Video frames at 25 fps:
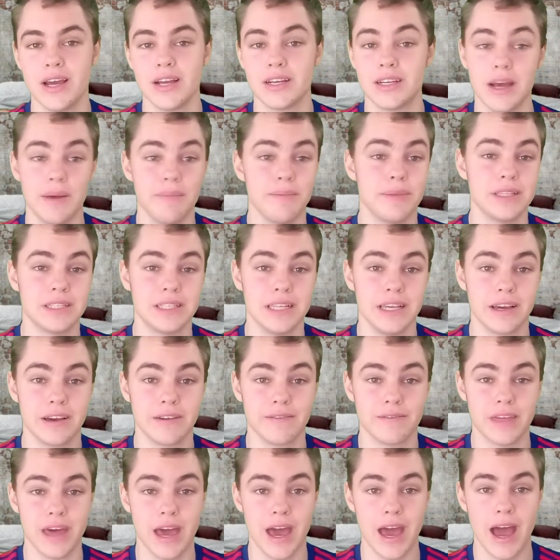Champions League
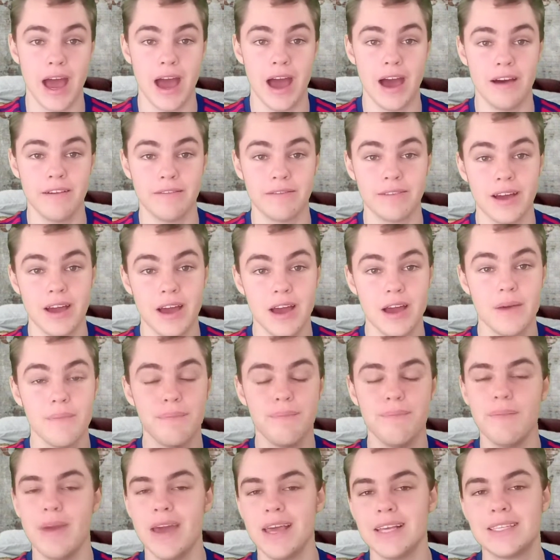if they have
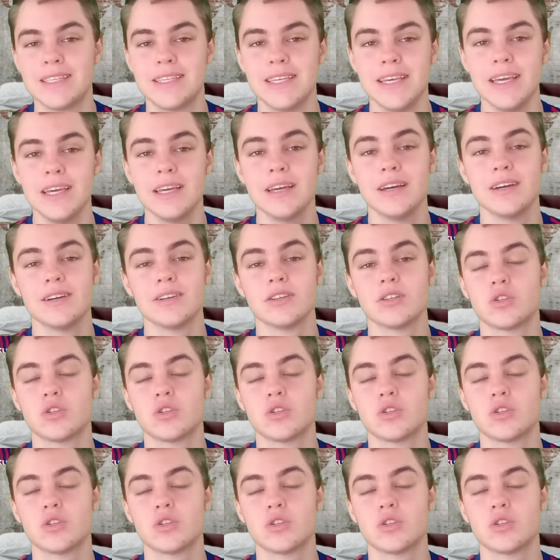Messi,